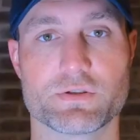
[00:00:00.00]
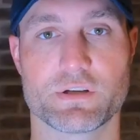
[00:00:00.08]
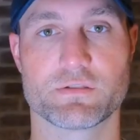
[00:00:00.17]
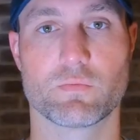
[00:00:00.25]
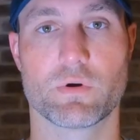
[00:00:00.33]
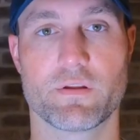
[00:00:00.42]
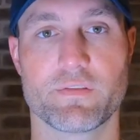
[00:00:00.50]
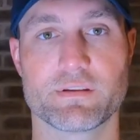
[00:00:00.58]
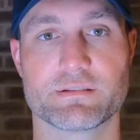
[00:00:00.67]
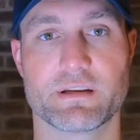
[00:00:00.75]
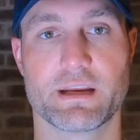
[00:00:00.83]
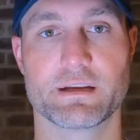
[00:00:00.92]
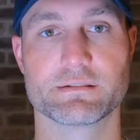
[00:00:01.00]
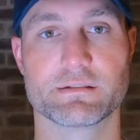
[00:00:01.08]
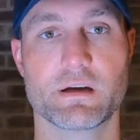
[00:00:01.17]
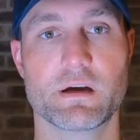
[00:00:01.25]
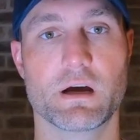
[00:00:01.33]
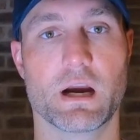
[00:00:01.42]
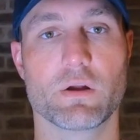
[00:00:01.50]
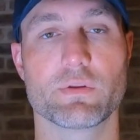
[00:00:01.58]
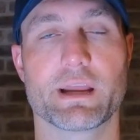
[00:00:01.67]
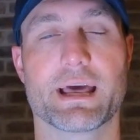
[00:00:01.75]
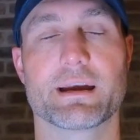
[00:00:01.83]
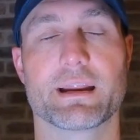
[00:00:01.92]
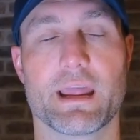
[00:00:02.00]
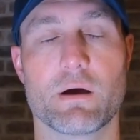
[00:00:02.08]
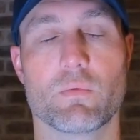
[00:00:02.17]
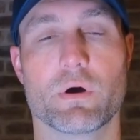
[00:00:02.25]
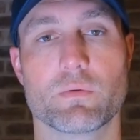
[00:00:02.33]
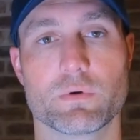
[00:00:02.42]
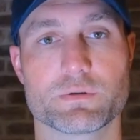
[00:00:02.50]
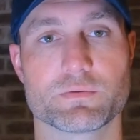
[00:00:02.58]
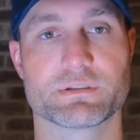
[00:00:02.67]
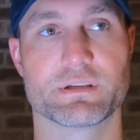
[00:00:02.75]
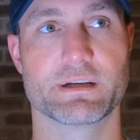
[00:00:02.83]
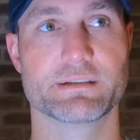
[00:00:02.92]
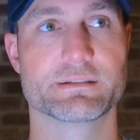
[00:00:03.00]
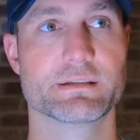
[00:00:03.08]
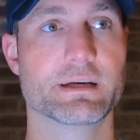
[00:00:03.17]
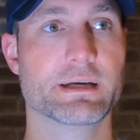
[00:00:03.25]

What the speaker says: just one of the stands. I only had to get one, which was nice.